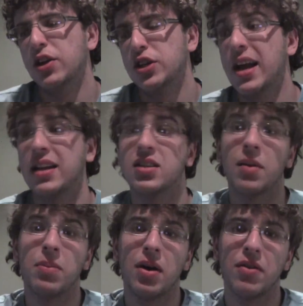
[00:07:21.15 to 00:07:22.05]
she ends
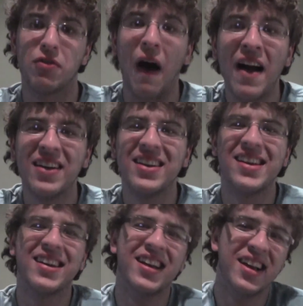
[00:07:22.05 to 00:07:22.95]
up
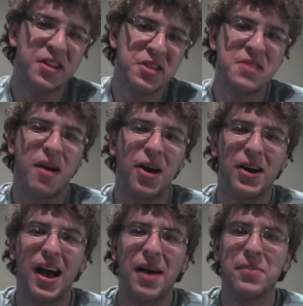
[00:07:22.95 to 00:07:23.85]
finding the bottle
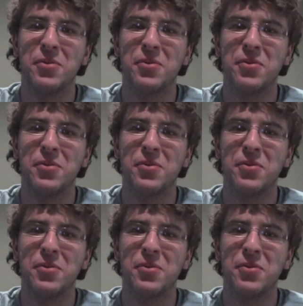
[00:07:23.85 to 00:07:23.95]
cap,